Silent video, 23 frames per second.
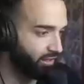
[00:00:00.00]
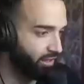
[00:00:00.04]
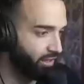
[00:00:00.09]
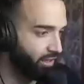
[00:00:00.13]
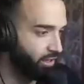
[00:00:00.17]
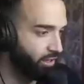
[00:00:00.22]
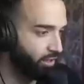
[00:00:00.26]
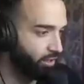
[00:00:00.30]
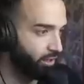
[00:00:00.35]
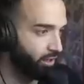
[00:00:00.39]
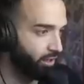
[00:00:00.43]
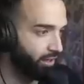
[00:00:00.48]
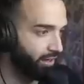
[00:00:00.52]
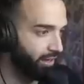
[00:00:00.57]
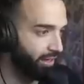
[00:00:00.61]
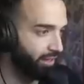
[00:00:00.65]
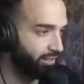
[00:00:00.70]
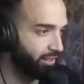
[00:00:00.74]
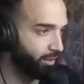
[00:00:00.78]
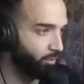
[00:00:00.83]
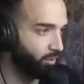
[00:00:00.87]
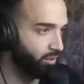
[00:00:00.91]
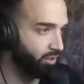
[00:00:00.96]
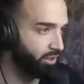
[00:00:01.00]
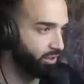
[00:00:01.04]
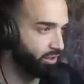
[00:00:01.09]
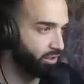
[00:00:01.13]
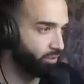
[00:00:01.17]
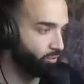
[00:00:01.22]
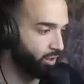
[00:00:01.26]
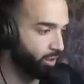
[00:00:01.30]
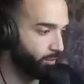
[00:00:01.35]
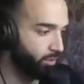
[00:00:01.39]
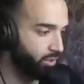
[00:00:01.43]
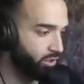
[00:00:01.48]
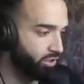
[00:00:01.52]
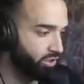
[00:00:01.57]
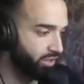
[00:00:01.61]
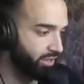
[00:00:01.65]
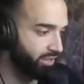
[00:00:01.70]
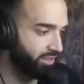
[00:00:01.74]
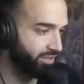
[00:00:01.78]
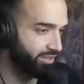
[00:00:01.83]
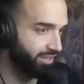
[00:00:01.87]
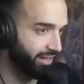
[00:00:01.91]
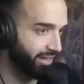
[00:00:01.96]
you're going to hit them with TG Wonder Magician and
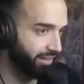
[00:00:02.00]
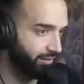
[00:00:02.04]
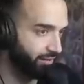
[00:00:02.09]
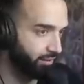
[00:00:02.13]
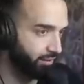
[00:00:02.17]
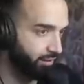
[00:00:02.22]
Scythe.